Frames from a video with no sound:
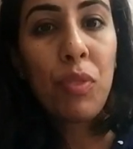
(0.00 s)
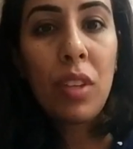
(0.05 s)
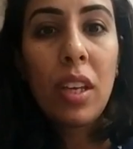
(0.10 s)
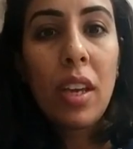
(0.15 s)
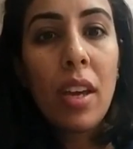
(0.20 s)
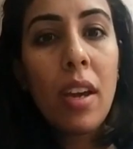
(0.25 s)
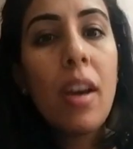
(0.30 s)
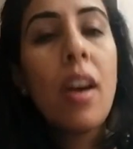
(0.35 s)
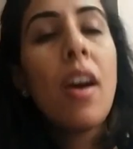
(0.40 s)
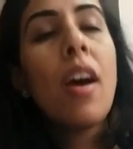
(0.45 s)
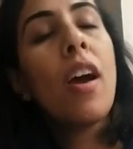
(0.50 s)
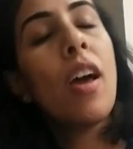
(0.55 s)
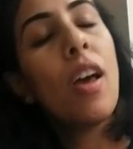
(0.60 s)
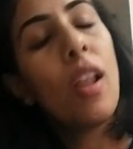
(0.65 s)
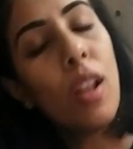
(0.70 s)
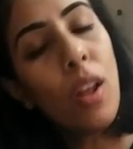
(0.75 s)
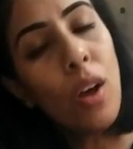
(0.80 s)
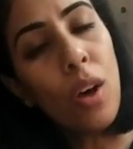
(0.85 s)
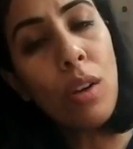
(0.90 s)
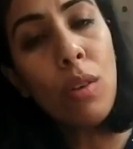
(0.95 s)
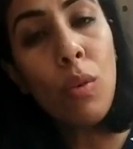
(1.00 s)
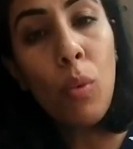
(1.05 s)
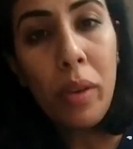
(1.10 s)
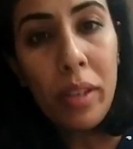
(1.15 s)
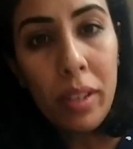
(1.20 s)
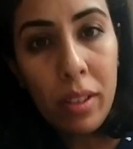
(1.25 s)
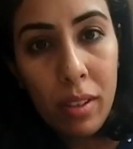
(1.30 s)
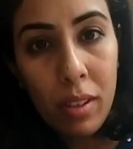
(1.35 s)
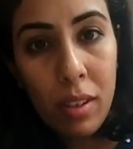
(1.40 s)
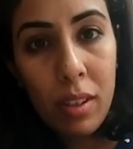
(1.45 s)
Okay, along
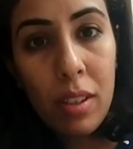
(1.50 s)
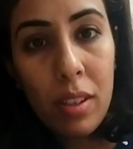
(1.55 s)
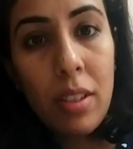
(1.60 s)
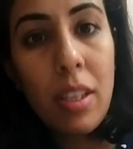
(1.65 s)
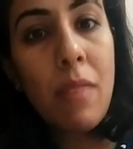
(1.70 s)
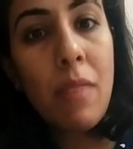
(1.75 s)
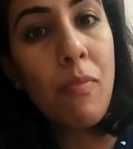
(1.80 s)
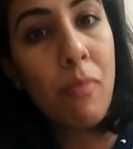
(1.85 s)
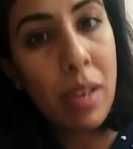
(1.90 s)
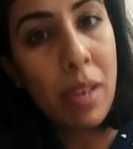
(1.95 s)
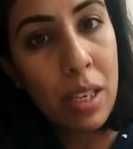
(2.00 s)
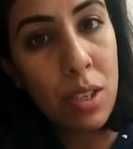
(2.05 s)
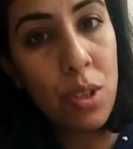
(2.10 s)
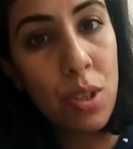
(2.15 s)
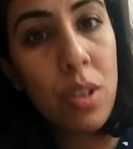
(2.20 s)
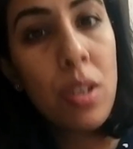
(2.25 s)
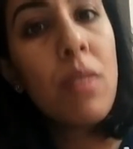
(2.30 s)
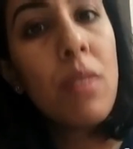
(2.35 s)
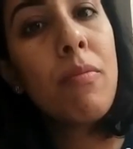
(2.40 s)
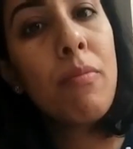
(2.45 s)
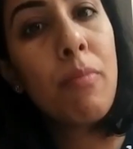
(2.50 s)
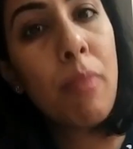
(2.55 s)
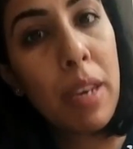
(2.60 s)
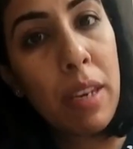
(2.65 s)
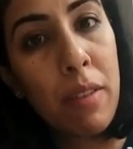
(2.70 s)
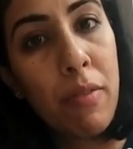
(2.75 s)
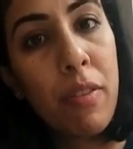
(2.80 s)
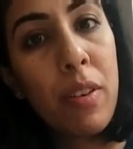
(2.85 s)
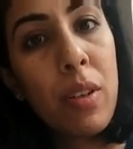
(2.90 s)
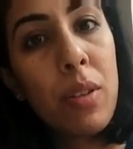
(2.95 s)
with the major
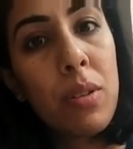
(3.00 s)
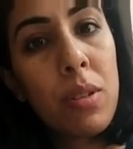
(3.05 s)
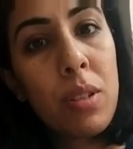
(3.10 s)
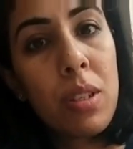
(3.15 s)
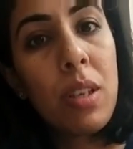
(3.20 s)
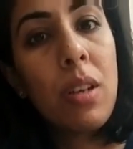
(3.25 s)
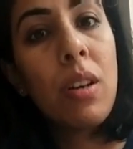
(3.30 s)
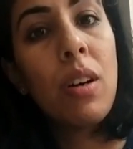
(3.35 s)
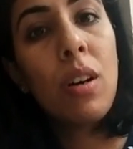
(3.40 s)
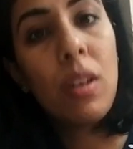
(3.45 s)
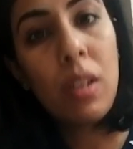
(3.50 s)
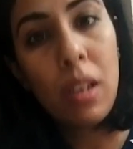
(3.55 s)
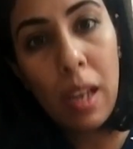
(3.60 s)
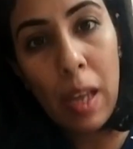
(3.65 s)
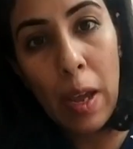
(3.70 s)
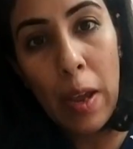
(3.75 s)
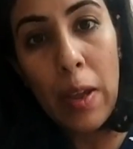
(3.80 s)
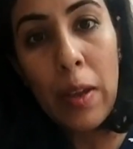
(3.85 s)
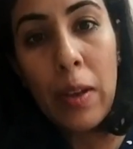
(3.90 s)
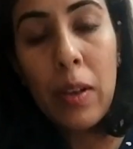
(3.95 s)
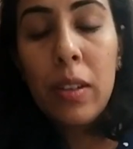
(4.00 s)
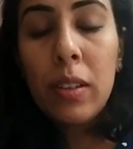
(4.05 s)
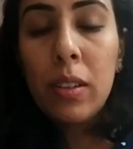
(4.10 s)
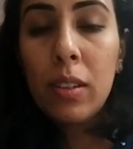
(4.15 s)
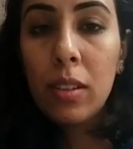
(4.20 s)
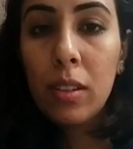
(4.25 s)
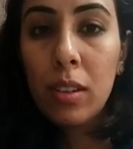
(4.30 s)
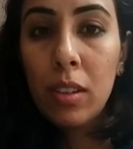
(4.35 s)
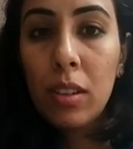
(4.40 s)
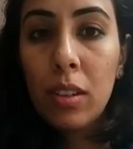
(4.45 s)
benefits like
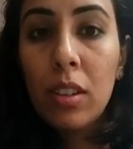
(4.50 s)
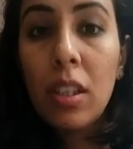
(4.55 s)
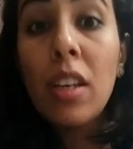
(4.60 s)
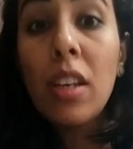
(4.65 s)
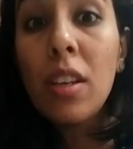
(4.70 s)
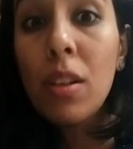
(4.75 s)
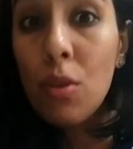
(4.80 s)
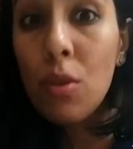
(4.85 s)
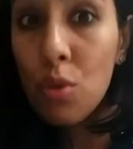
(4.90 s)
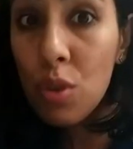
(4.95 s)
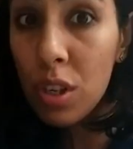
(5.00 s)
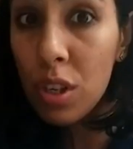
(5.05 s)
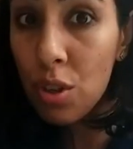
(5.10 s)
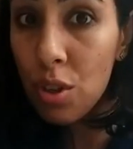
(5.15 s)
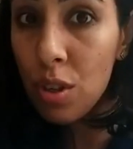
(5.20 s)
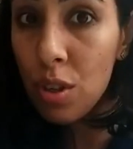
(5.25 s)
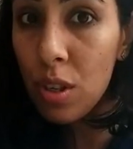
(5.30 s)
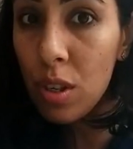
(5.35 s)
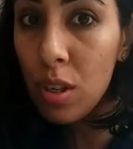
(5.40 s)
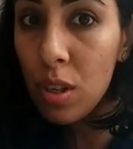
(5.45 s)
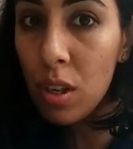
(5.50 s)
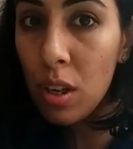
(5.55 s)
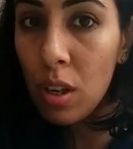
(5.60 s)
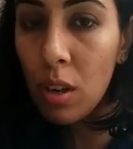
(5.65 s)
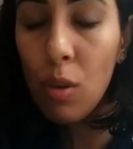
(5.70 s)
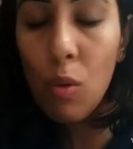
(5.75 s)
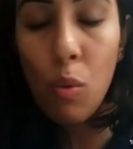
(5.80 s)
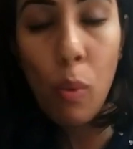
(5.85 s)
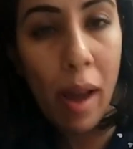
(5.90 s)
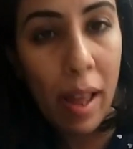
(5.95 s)
the nutrition
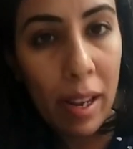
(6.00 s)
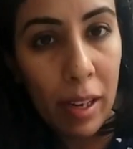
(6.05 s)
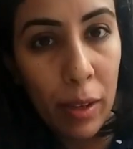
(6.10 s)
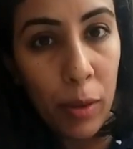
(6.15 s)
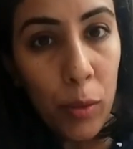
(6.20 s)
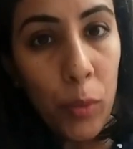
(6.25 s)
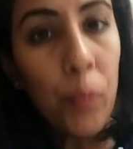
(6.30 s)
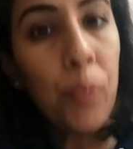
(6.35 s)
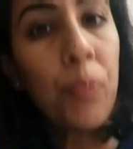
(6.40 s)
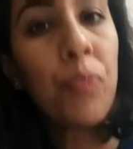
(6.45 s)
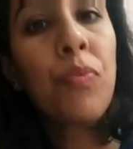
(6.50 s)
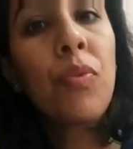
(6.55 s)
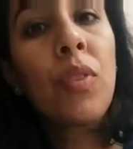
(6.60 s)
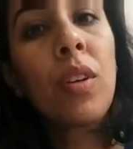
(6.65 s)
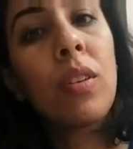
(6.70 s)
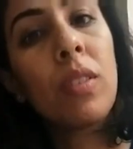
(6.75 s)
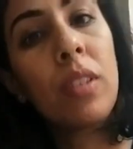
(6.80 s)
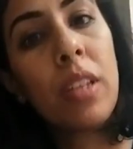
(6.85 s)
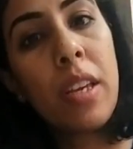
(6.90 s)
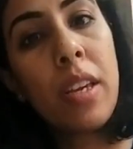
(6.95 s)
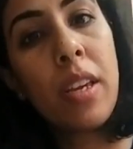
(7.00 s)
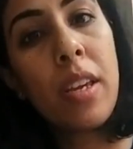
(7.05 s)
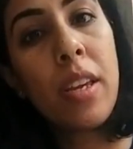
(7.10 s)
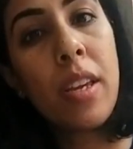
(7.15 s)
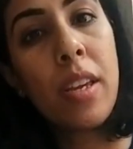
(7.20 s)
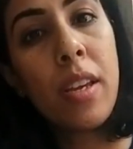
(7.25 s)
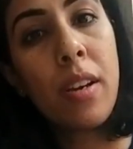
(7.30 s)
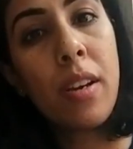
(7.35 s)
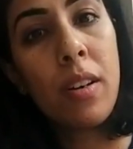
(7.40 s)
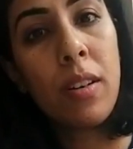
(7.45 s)
value,
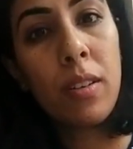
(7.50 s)
the